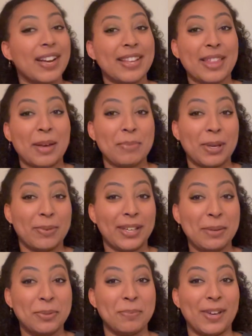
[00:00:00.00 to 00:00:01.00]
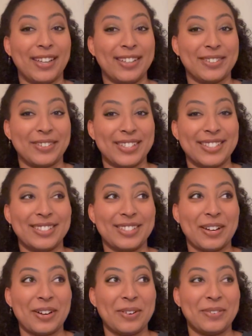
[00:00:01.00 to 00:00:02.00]
That baby keeps making noise,
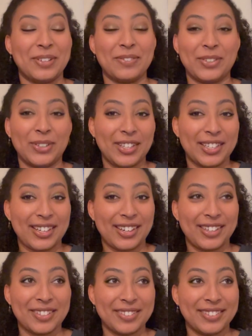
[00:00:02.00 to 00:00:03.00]
so if you can hear